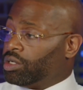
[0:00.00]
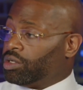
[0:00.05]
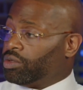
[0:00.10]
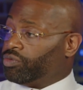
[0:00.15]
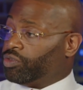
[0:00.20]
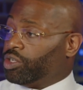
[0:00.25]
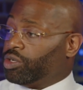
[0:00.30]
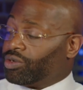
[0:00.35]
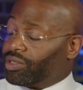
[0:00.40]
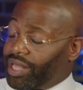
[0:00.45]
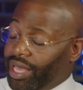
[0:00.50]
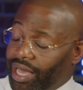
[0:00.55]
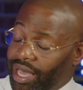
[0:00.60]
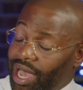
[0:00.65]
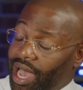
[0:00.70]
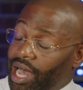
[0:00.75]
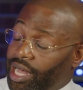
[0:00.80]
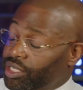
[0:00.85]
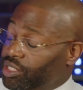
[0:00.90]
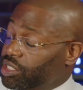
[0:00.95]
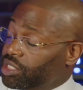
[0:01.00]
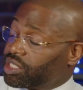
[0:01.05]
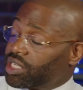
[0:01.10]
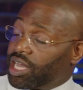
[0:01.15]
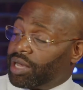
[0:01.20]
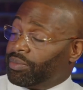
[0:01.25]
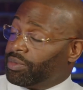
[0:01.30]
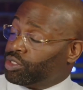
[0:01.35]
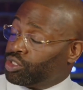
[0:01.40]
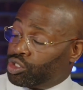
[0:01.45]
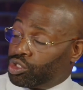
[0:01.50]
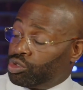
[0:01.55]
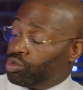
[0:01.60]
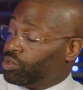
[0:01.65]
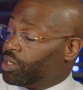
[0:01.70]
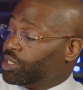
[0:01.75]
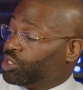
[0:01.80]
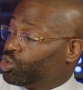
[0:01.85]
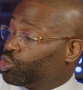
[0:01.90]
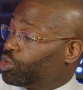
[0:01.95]
You're like, college is coming soon.
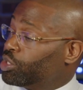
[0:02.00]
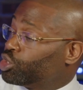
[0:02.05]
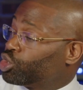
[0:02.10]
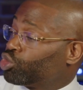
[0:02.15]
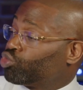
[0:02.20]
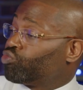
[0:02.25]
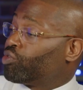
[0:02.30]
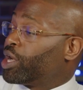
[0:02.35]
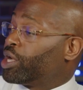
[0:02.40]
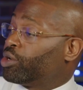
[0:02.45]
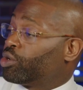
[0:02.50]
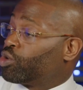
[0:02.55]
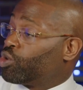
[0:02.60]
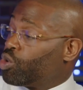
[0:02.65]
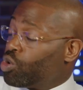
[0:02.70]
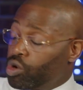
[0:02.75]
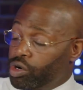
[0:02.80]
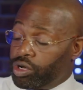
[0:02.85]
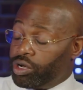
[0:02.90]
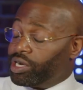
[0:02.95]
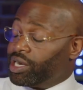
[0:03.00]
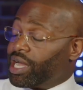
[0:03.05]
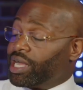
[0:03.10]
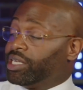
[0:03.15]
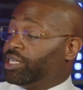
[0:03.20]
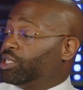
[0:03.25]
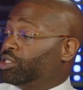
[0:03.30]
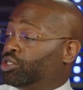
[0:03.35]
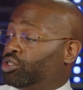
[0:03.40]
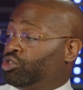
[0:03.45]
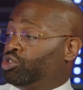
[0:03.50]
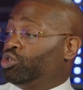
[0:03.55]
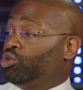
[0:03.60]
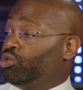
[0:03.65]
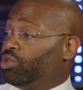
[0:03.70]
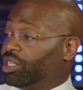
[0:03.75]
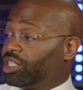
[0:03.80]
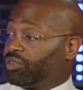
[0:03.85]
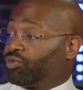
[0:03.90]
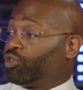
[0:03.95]
The joint is around the corner, and I need to do
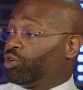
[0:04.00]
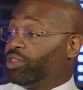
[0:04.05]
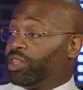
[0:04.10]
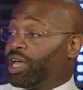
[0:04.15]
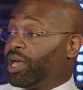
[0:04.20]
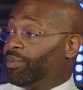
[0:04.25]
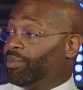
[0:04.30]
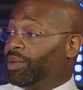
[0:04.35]
this for them.